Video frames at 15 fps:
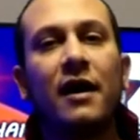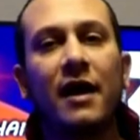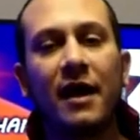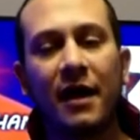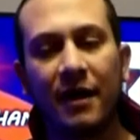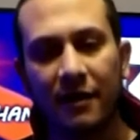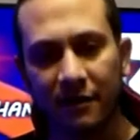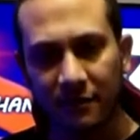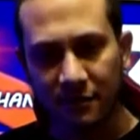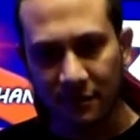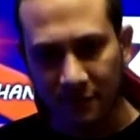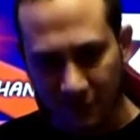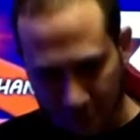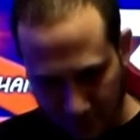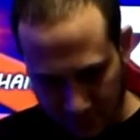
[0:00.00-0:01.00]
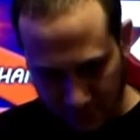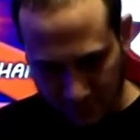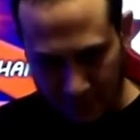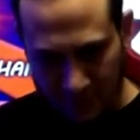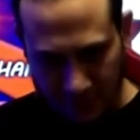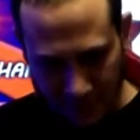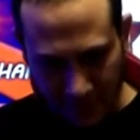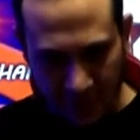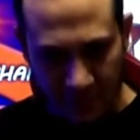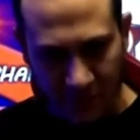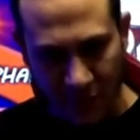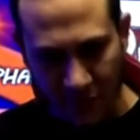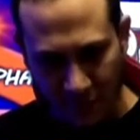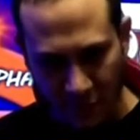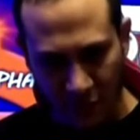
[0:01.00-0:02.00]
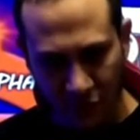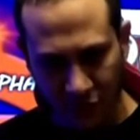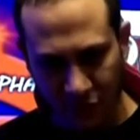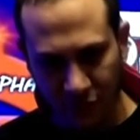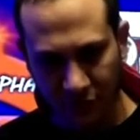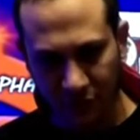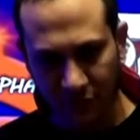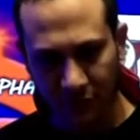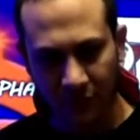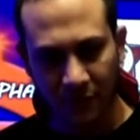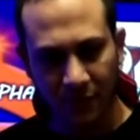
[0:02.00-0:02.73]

and it be personal,